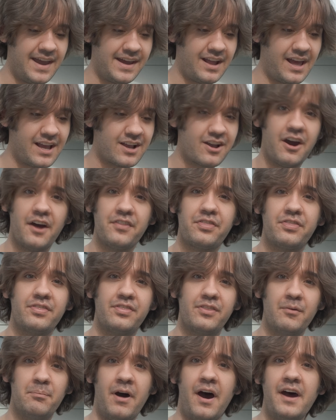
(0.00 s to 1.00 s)
And I cut
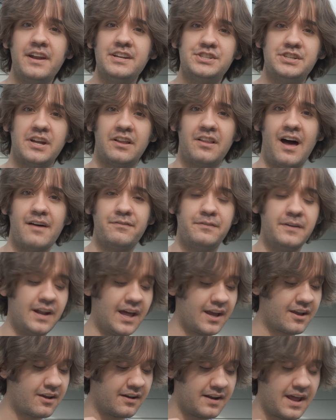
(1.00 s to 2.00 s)
the body shell off it,
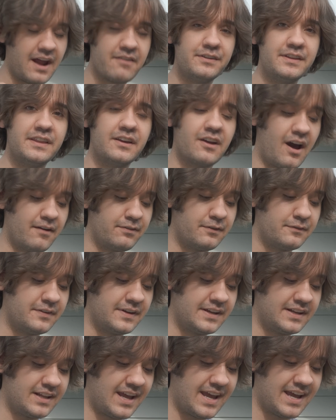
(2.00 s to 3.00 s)
I cut everything off of
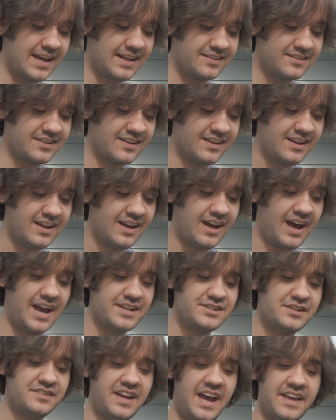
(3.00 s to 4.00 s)
it, and
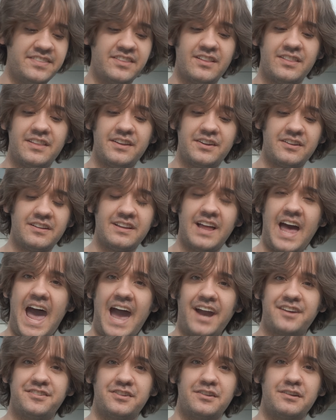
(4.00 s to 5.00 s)
I just had the little
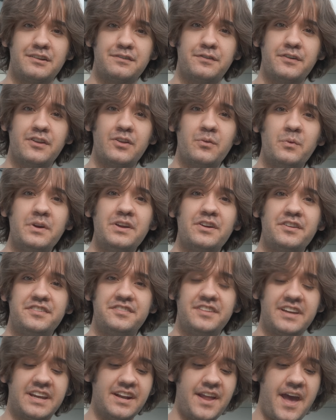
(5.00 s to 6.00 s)
axle for the wheel
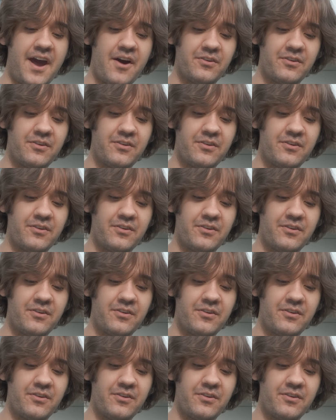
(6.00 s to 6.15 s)
sticking